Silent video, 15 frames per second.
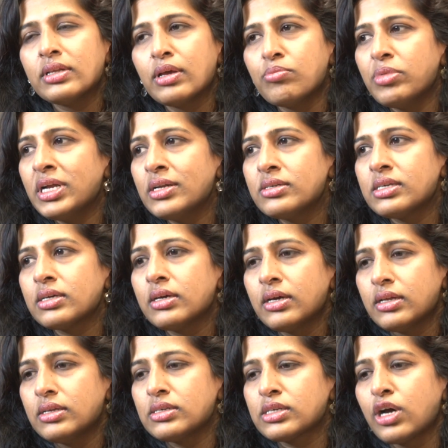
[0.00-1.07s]
They built
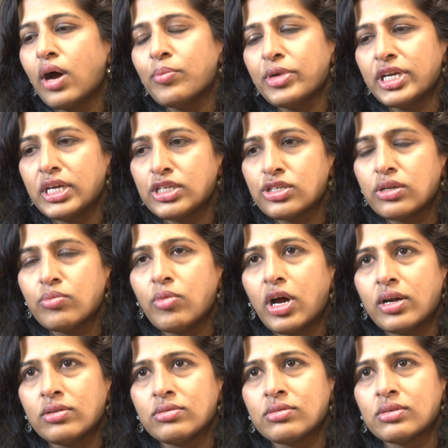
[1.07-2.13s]
these computational
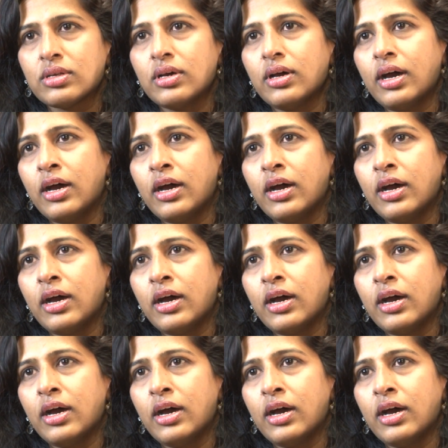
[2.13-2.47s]
models